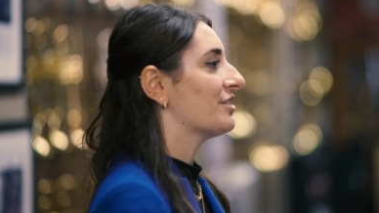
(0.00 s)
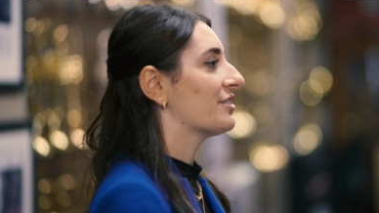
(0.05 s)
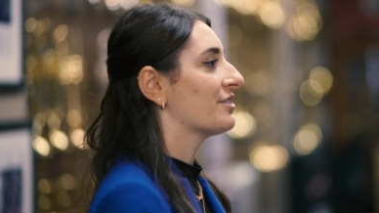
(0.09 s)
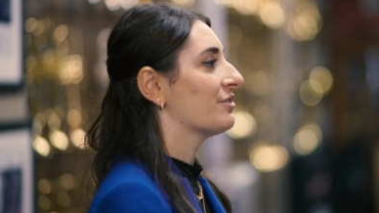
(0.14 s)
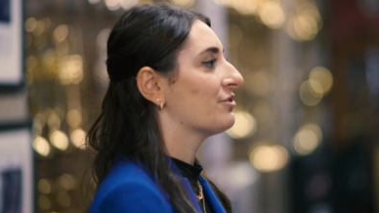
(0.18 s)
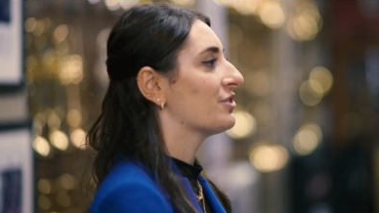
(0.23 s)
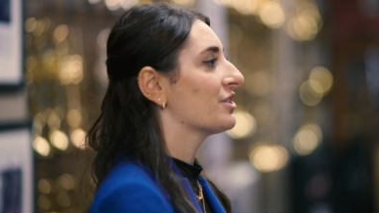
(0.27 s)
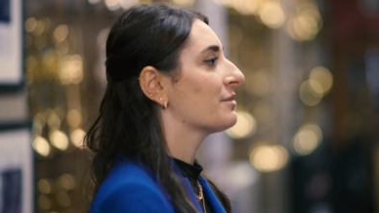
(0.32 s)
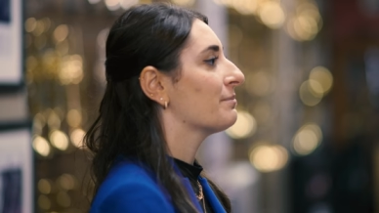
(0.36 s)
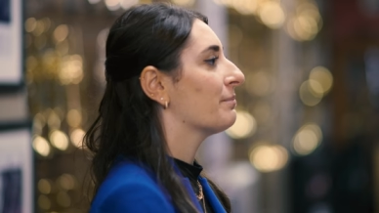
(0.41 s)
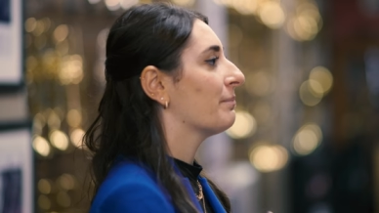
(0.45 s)
So
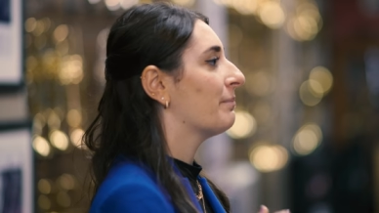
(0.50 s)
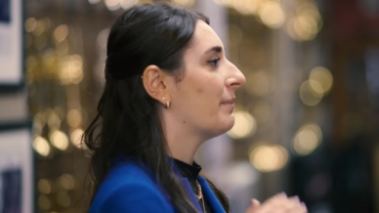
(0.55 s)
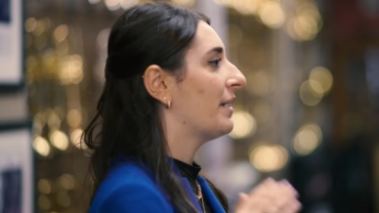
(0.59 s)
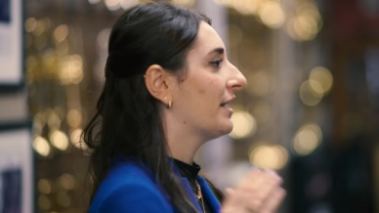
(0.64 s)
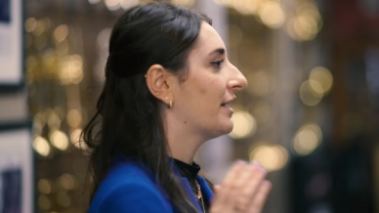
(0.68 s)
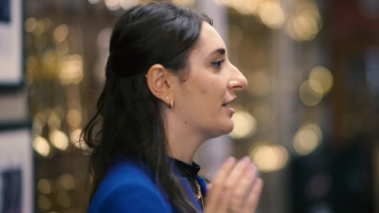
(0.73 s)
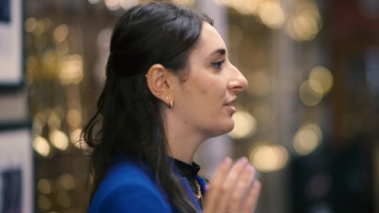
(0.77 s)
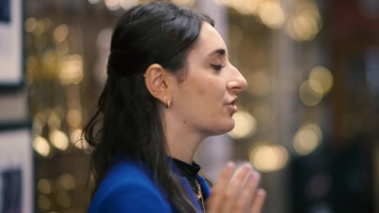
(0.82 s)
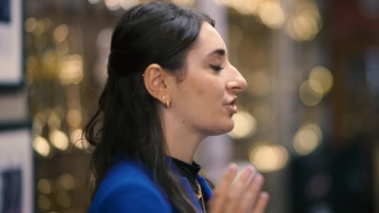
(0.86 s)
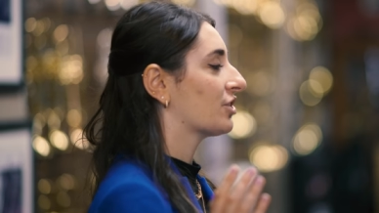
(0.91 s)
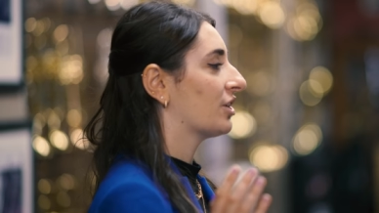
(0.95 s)
just
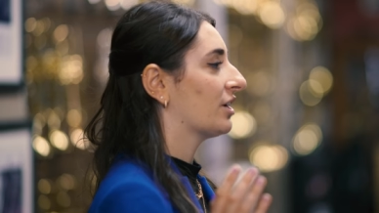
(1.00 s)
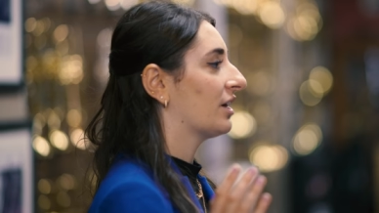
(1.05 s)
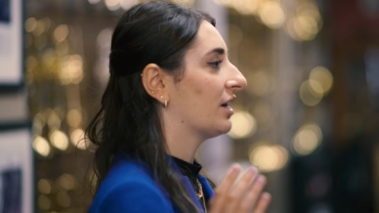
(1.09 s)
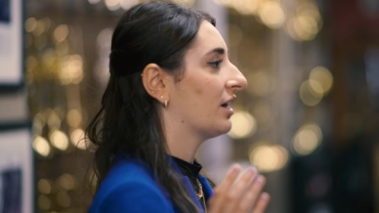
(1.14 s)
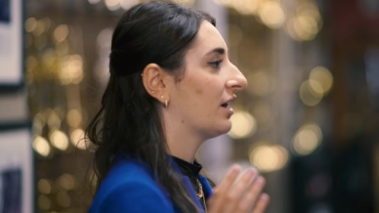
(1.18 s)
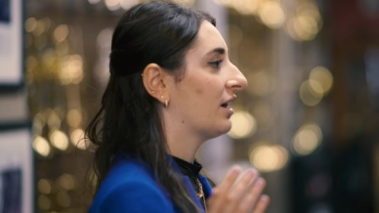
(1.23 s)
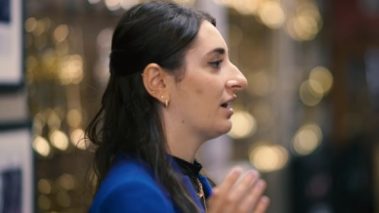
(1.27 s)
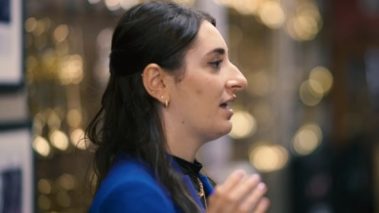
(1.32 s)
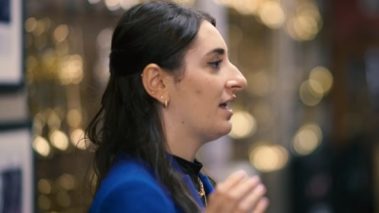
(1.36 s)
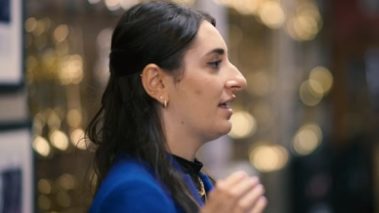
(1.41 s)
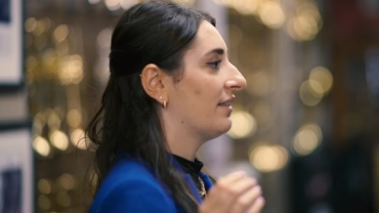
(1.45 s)
making
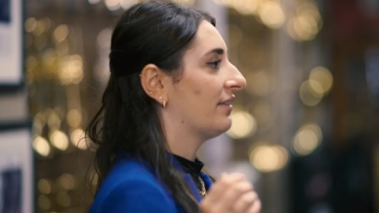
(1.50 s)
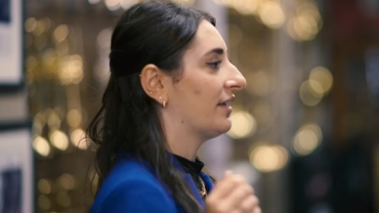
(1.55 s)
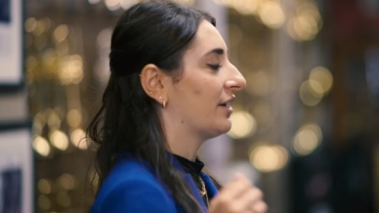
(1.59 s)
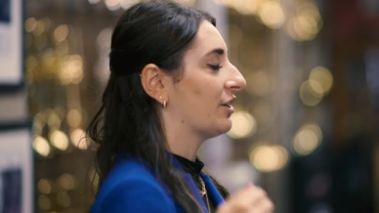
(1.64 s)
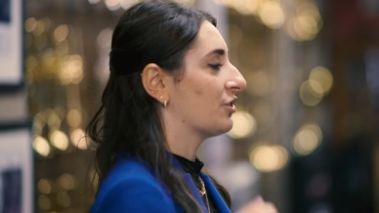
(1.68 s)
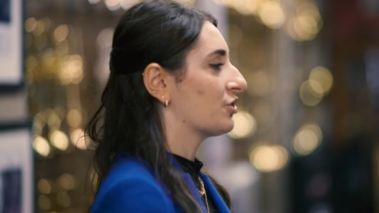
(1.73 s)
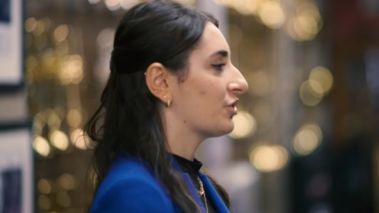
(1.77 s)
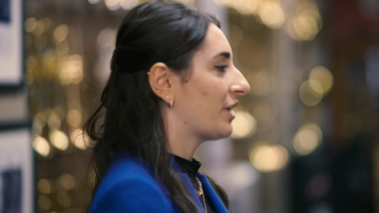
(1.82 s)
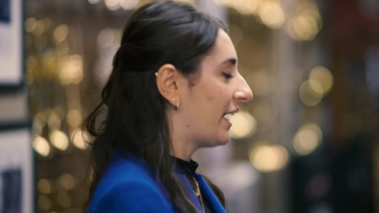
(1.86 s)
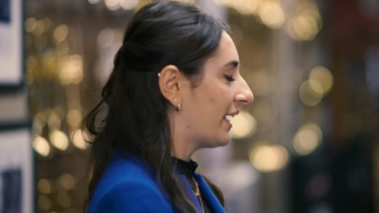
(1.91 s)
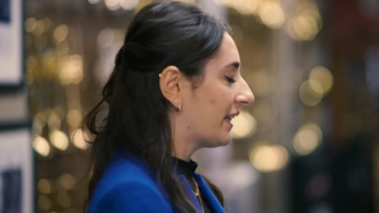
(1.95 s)
sure that
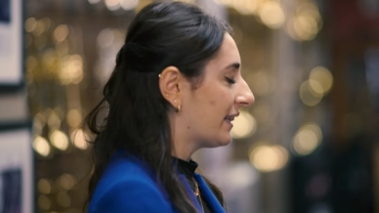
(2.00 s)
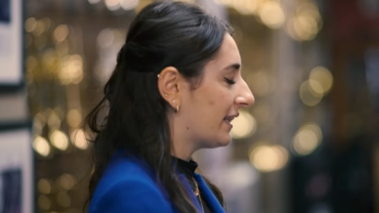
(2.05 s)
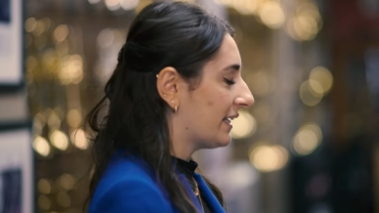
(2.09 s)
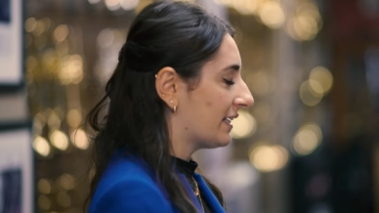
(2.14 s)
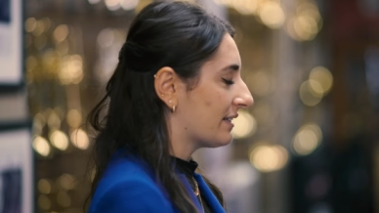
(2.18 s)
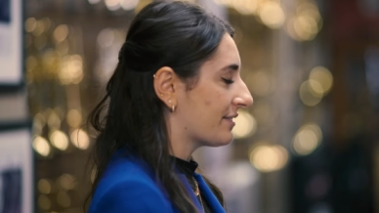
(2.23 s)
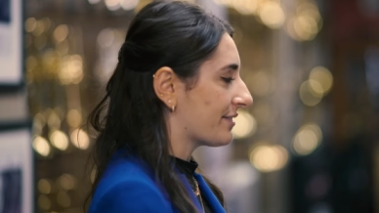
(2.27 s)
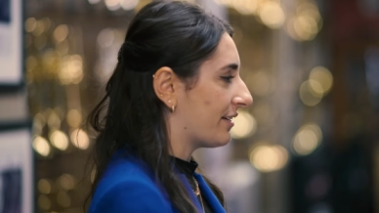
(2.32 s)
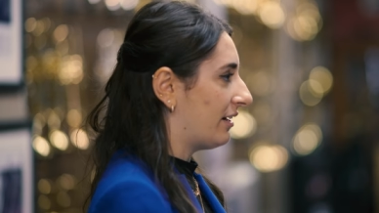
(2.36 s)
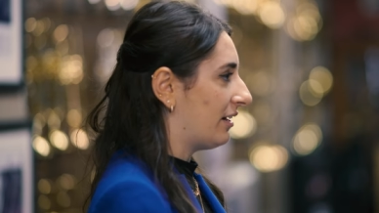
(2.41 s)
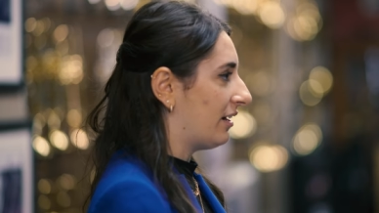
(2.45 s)
you're trying
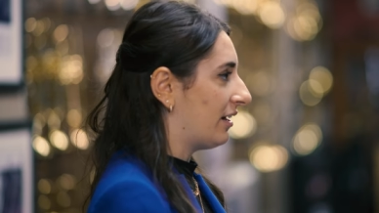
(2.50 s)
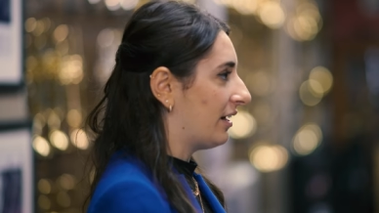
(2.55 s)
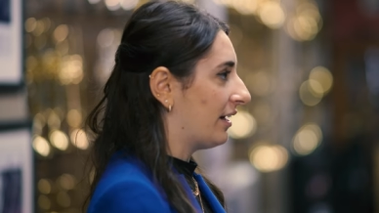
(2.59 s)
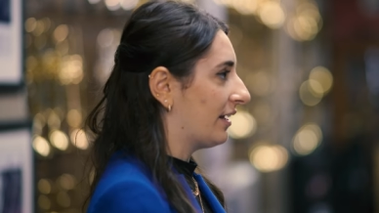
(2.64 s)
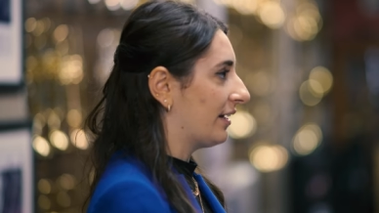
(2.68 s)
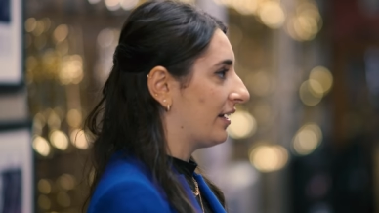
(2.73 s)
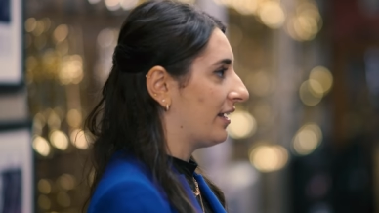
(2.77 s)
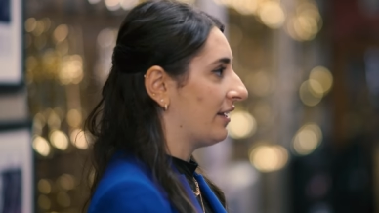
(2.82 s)
things on,